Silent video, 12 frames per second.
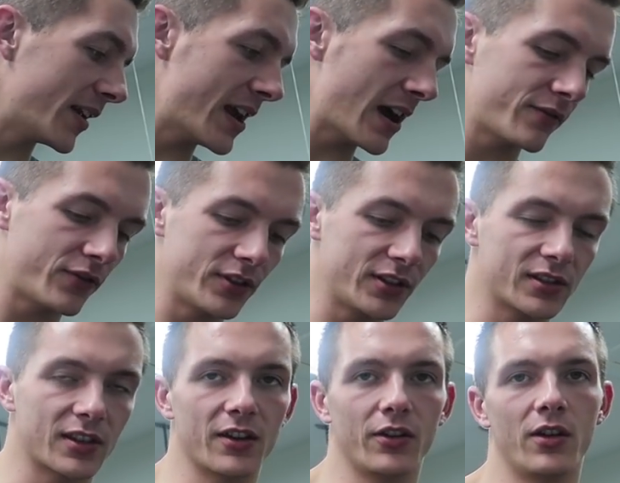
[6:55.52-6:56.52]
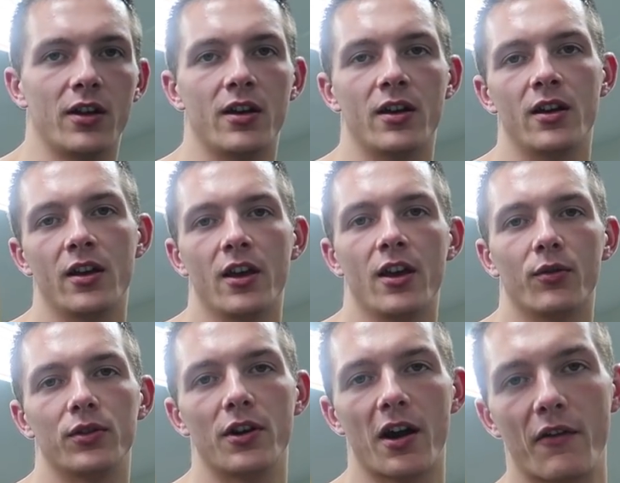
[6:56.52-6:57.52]
my dad for this skill.
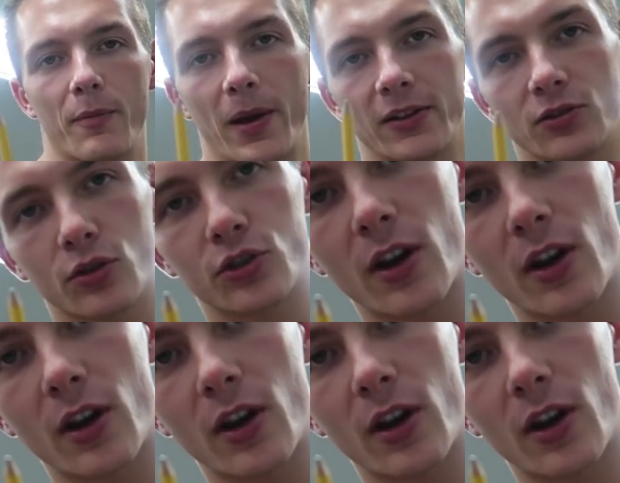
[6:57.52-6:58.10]
You don't have a pencil